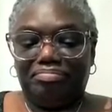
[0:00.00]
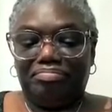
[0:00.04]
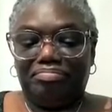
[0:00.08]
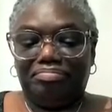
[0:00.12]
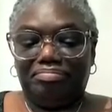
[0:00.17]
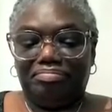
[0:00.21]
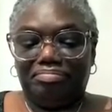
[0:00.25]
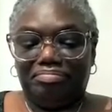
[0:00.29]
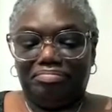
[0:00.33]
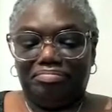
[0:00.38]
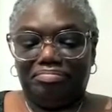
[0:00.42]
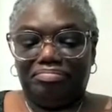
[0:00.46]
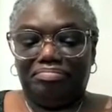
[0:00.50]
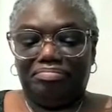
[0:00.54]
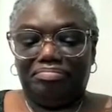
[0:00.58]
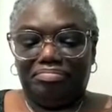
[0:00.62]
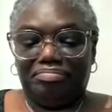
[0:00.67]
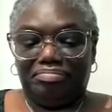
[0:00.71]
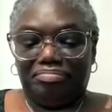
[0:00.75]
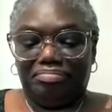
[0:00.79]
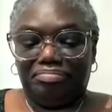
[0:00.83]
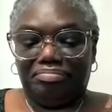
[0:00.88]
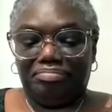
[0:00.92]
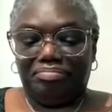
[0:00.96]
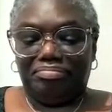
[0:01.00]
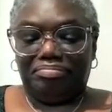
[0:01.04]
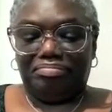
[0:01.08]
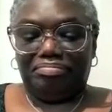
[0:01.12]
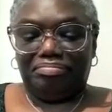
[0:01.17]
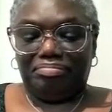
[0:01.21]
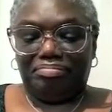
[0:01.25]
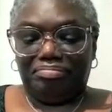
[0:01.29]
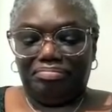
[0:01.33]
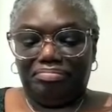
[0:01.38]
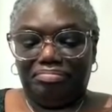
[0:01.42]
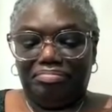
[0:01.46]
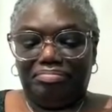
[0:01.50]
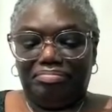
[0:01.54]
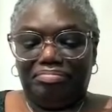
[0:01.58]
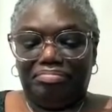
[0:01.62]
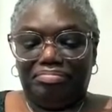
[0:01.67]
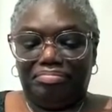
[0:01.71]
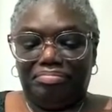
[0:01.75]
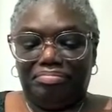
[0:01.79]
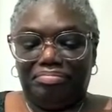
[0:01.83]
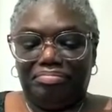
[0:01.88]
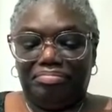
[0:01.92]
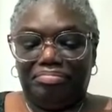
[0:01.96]

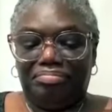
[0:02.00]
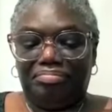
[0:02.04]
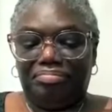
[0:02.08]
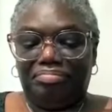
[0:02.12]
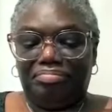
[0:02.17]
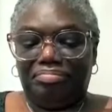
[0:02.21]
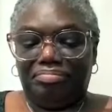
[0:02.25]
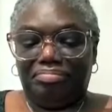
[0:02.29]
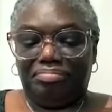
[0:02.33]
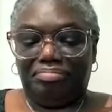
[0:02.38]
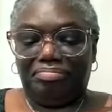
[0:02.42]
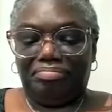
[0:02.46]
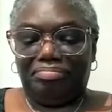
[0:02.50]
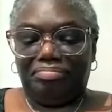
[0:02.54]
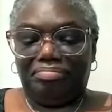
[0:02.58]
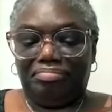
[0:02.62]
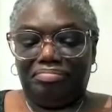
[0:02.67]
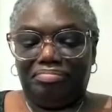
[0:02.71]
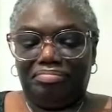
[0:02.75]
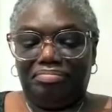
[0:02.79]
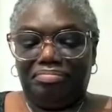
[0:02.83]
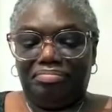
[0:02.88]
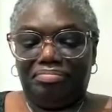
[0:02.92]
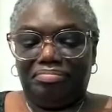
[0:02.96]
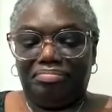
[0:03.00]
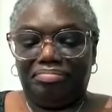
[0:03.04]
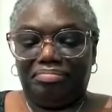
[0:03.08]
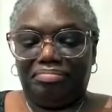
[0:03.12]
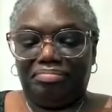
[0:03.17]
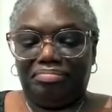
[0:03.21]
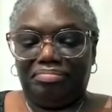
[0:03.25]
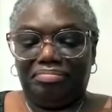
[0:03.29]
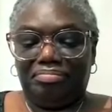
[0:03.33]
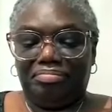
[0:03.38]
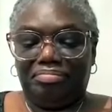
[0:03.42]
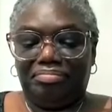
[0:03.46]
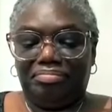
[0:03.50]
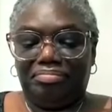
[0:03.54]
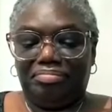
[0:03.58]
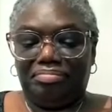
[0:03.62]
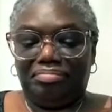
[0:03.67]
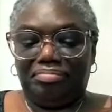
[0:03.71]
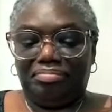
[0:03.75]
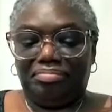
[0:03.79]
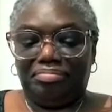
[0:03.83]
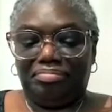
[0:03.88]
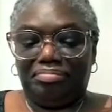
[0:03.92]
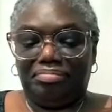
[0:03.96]

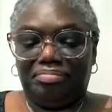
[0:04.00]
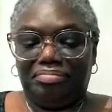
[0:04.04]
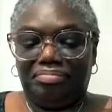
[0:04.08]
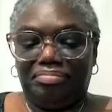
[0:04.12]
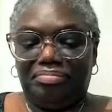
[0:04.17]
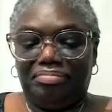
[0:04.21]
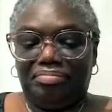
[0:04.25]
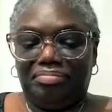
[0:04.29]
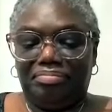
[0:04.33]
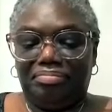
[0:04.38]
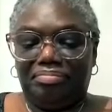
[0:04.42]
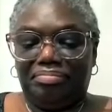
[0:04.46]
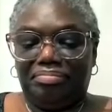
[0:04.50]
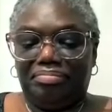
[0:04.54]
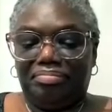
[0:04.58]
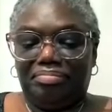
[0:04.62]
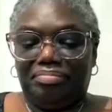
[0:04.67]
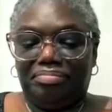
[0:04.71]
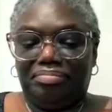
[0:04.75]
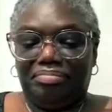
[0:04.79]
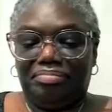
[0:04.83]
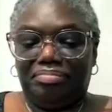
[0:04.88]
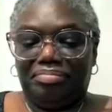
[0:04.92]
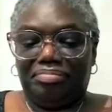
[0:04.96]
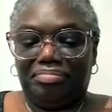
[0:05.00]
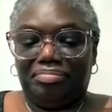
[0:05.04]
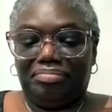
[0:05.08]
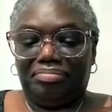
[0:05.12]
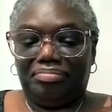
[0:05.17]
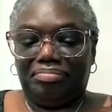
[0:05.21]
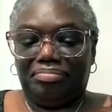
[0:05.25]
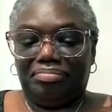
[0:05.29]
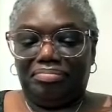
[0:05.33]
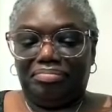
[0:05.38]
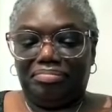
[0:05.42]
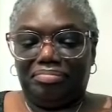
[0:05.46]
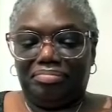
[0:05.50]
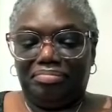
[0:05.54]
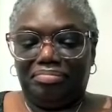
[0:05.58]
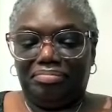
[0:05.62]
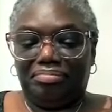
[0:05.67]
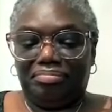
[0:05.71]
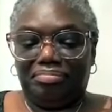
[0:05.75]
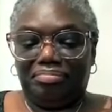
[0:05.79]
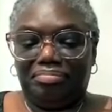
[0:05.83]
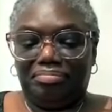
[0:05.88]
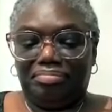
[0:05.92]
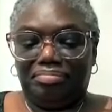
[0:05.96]

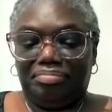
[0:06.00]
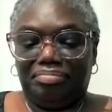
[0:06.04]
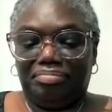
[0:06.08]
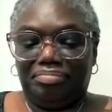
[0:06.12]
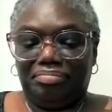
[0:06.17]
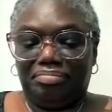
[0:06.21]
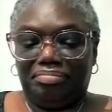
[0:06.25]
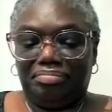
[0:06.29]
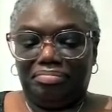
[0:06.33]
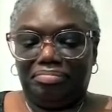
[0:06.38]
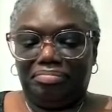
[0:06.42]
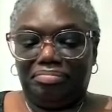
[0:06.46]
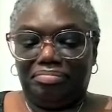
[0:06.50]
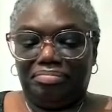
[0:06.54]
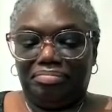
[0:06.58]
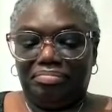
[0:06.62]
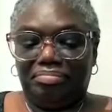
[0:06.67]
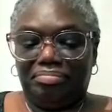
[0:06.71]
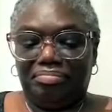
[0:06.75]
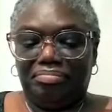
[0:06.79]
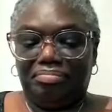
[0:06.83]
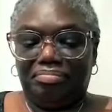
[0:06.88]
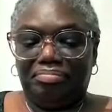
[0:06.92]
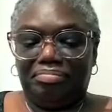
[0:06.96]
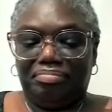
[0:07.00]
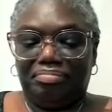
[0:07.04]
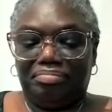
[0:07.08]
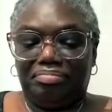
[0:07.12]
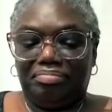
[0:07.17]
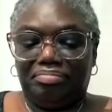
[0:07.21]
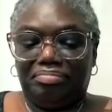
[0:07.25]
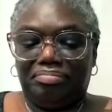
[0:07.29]
The person shown says nothing.